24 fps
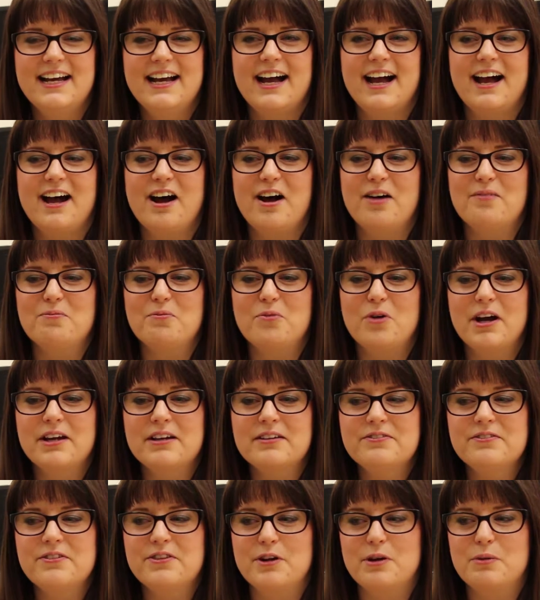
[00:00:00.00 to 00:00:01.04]
One
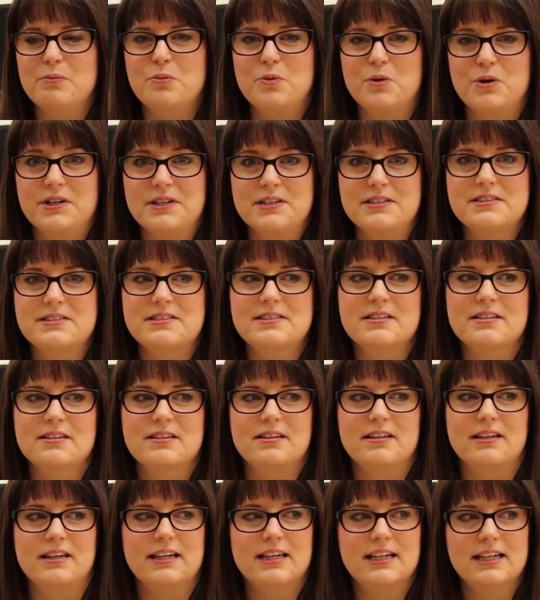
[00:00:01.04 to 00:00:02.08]
of them was
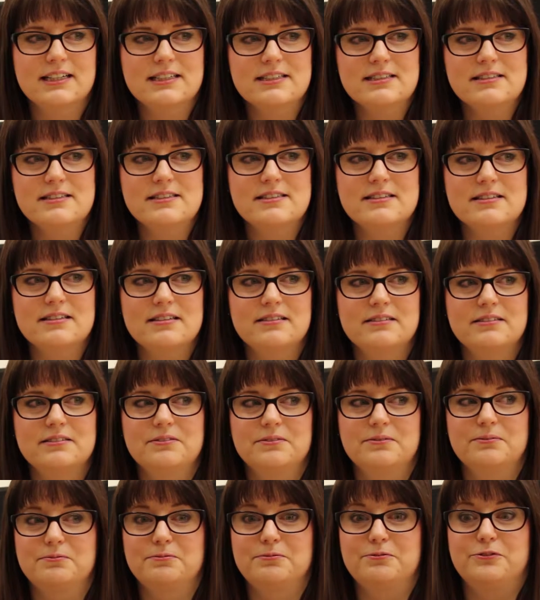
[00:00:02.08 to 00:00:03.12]
the kids
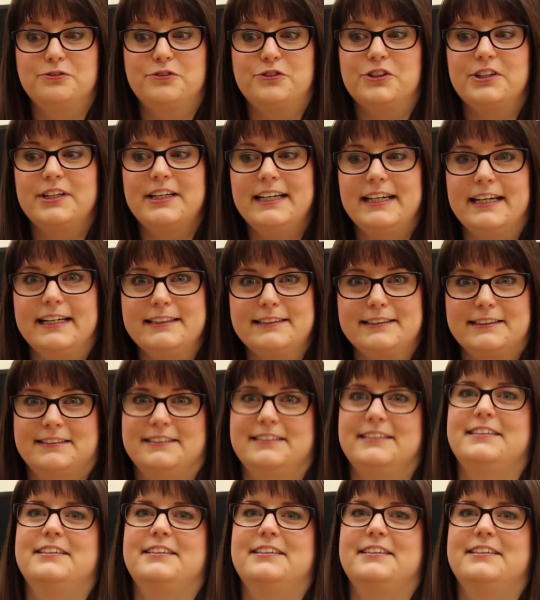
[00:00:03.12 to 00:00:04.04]
forget